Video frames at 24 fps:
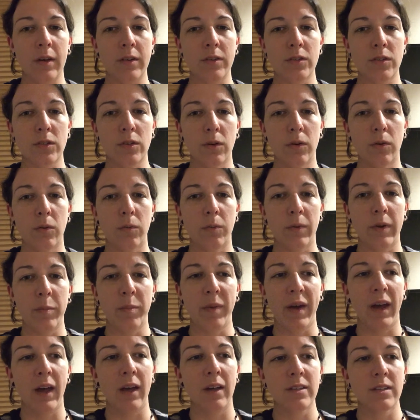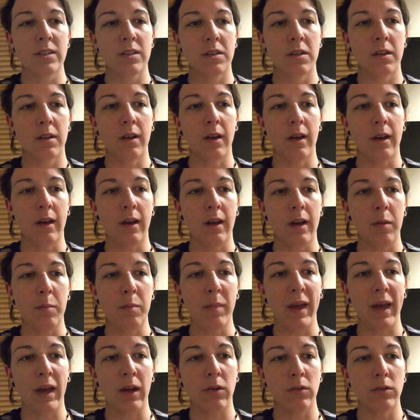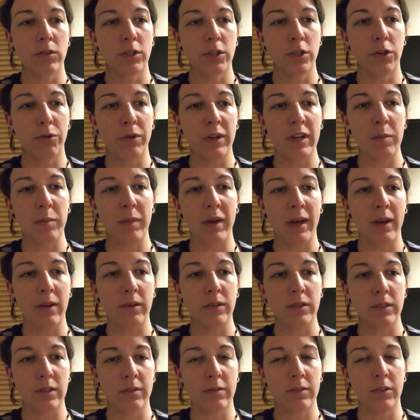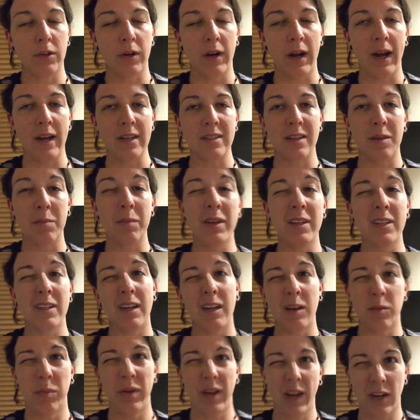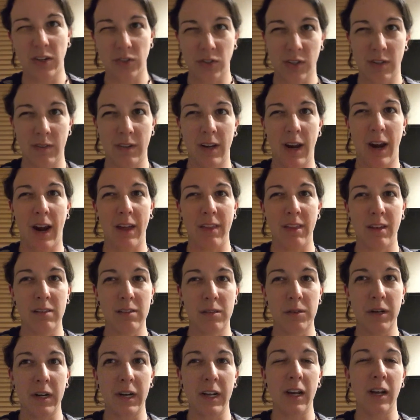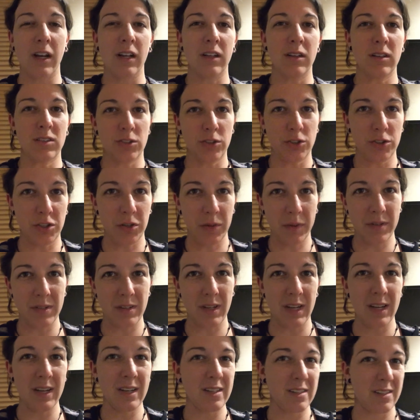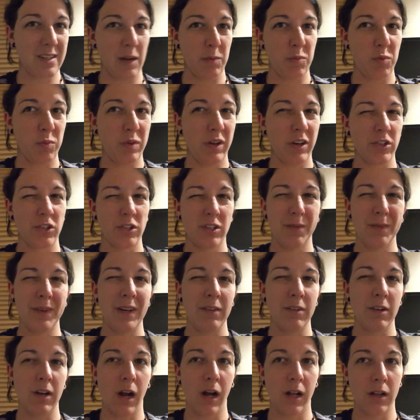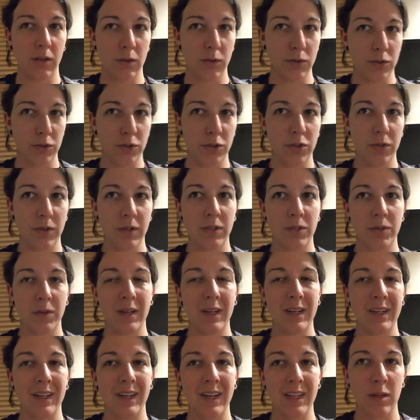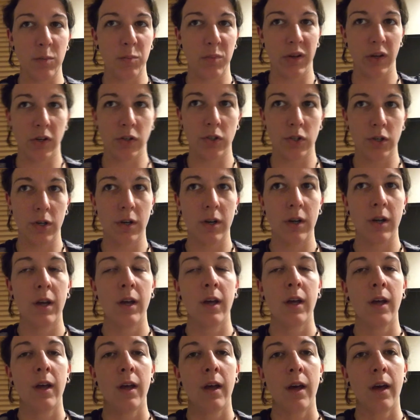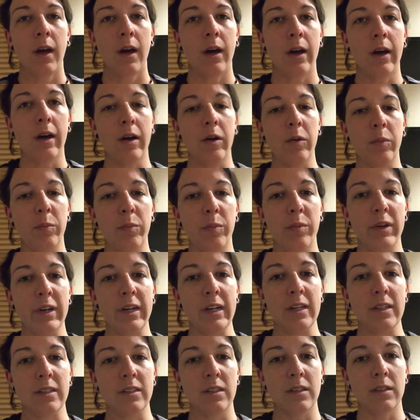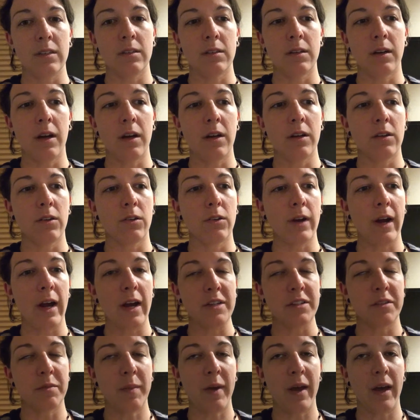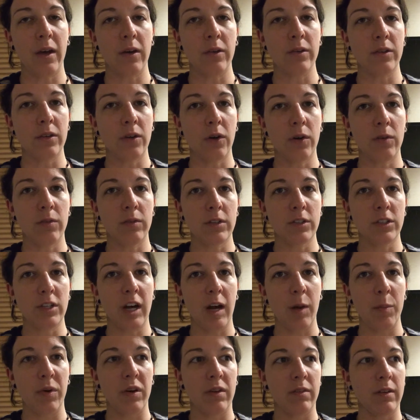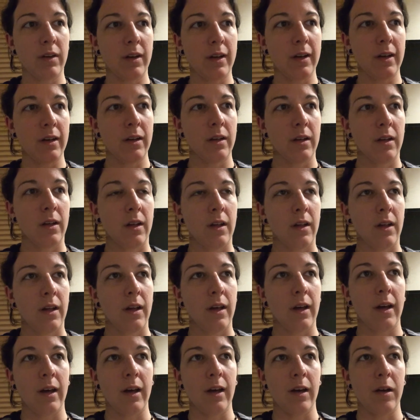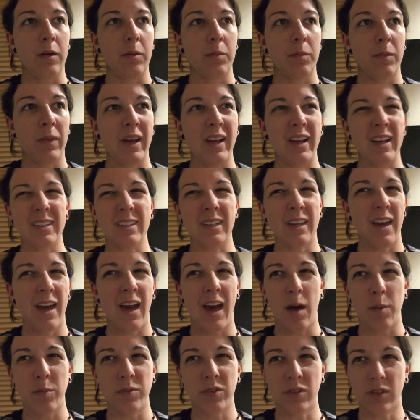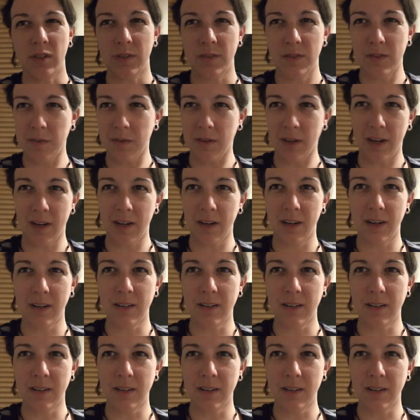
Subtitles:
So we passed a green mound of grass. I meant to get a picture of it. I thought we were going to get closer to it, so I didn't snap a picture, and then we never got closer to it, so I didn't get the picture. But it's a grass mound over top of I guess a capsule of some kind, of